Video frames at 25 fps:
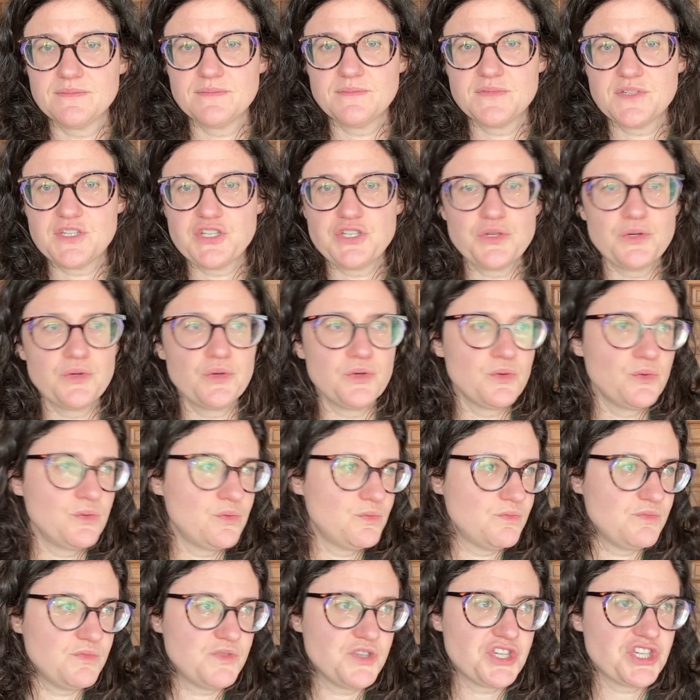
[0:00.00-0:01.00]
to
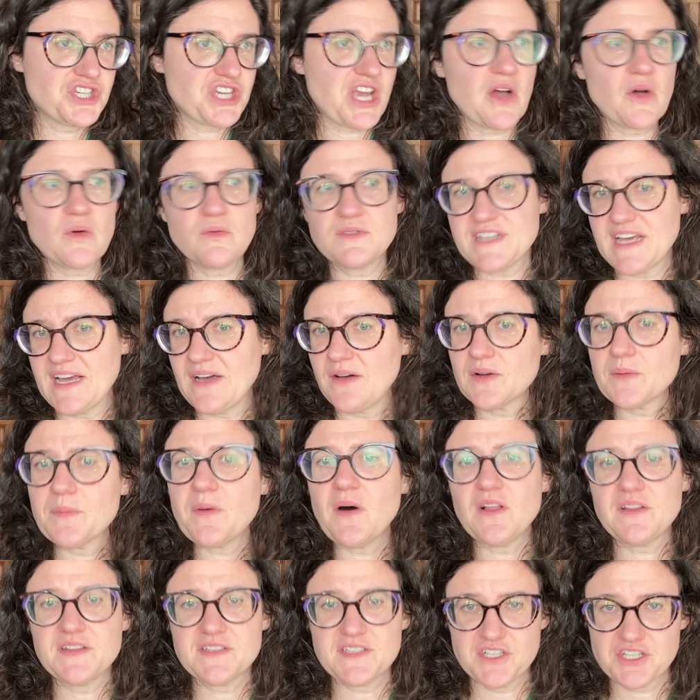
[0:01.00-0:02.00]
shout down a
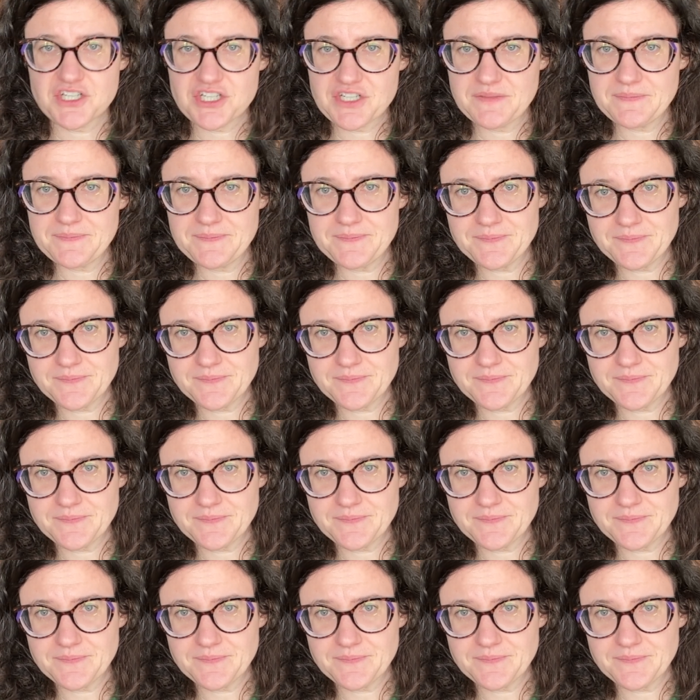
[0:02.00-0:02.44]
politician.